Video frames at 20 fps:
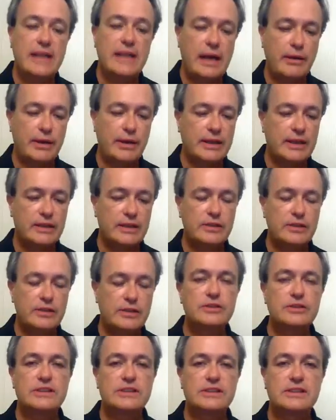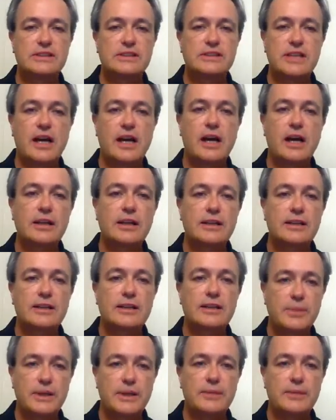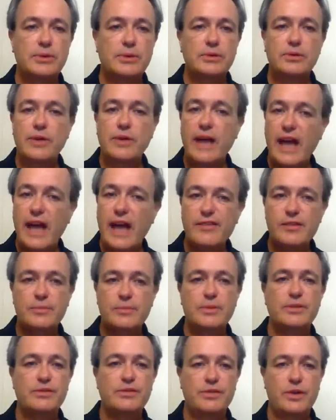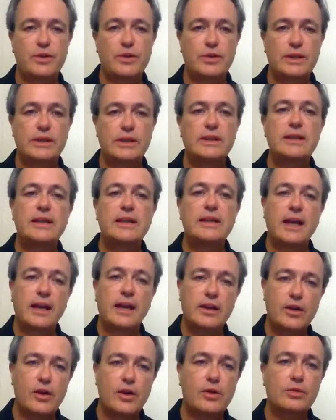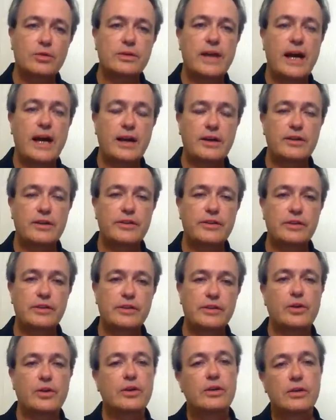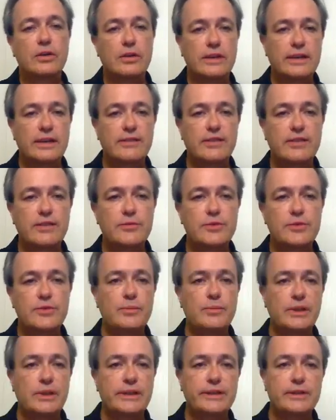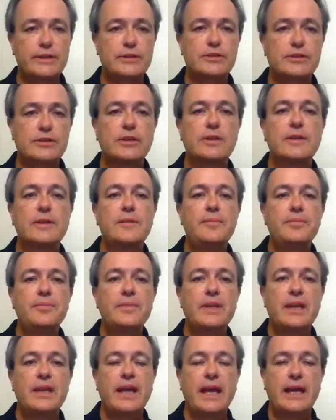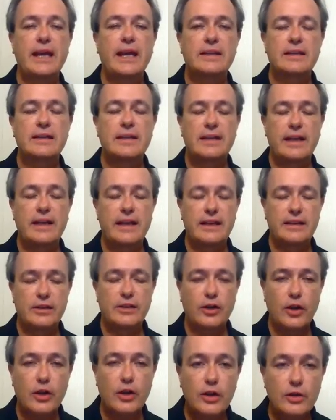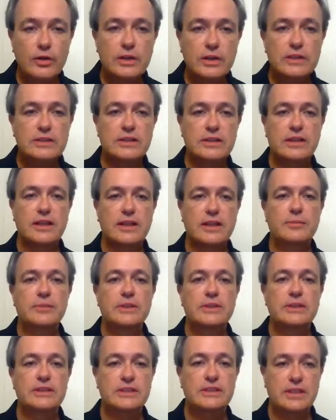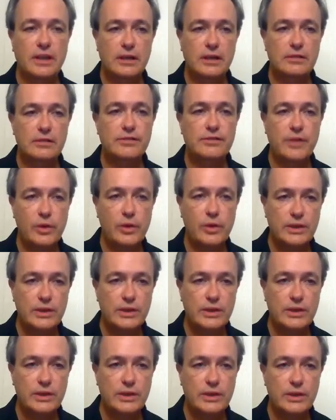Now I can use this to target the people who haven't been voting and go knock on their door or leave them some literature and encourage them to start being again.